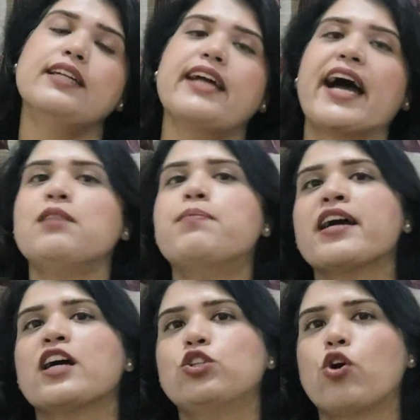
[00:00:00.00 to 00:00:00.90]
that
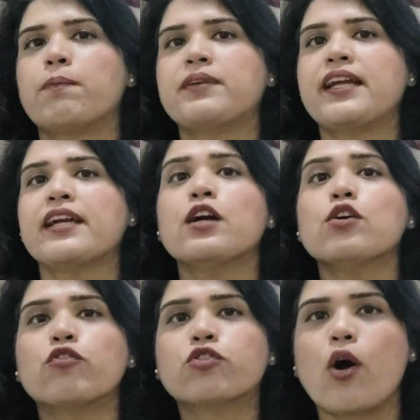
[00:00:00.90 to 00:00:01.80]
by adopting
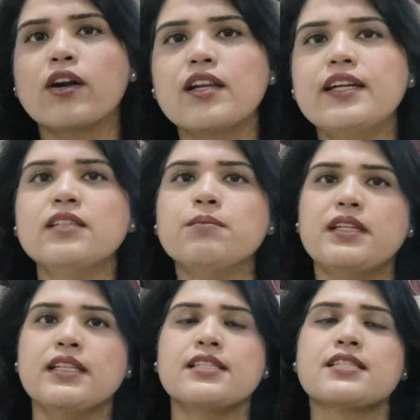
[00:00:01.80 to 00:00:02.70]
fraudulent
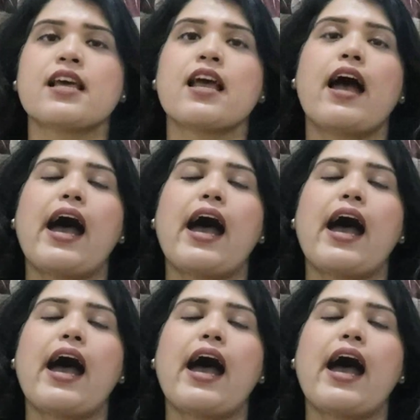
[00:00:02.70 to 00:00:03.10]
means